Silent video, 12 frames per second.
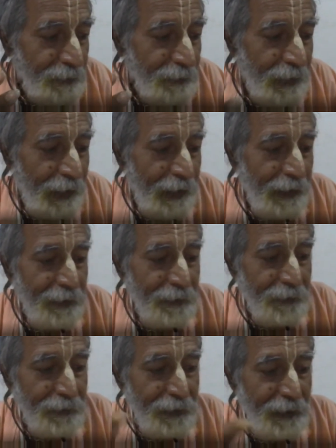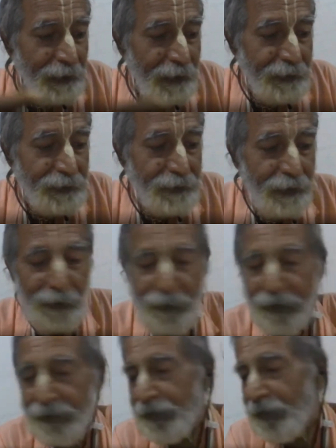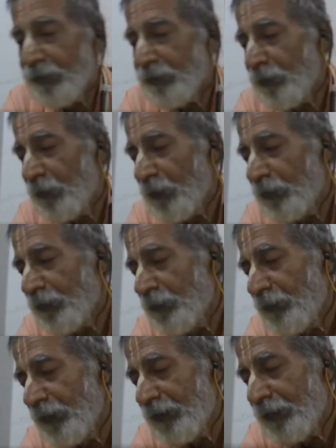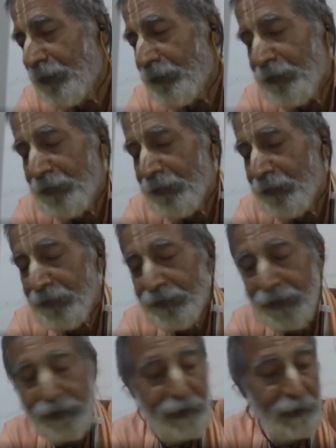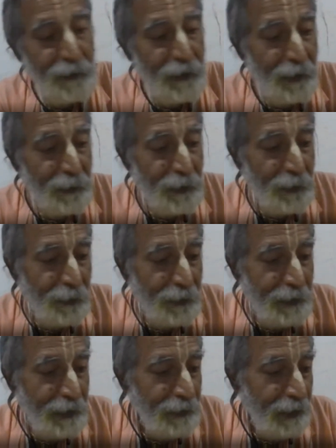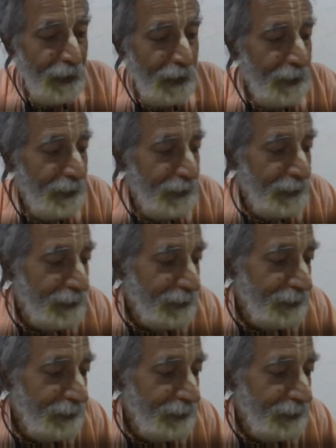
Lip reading: Then he established the lotus feet of Chaitanya Mahaprabhu in his heart.